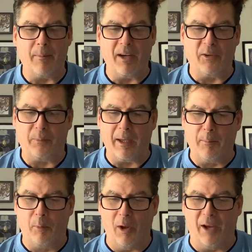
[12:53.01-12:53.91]

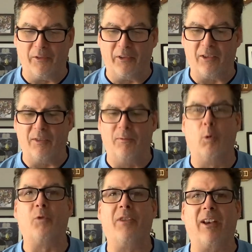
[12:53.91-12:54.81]
ESPN Plus,
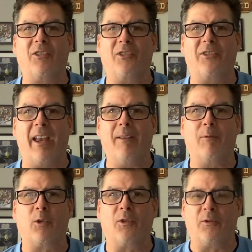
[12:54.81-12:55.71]
6-4 Texas State
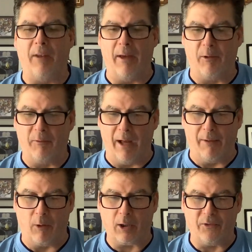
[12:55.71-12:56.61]
versus
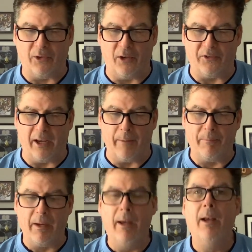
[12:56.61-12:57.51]
5-5 Arkansas
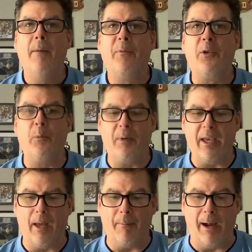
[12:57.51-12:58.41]
State. 2
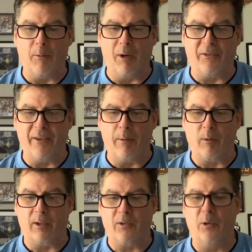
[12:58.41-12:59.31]
p.m. Mountain West
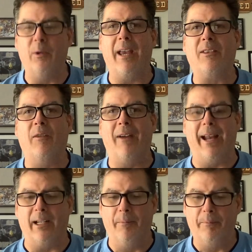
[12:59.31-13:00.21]
Network, 2-8
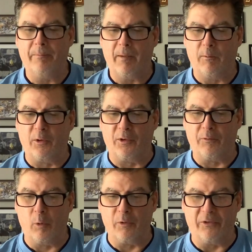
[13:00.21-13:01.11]
Nevada versus
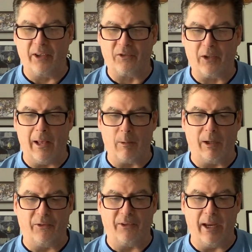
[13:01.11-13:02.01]
4-6
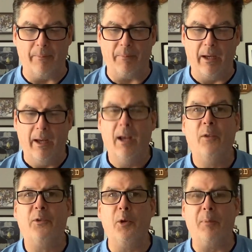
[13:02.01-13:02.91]
Colorado State.
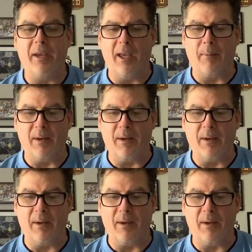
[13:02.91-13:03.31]
2 p.m.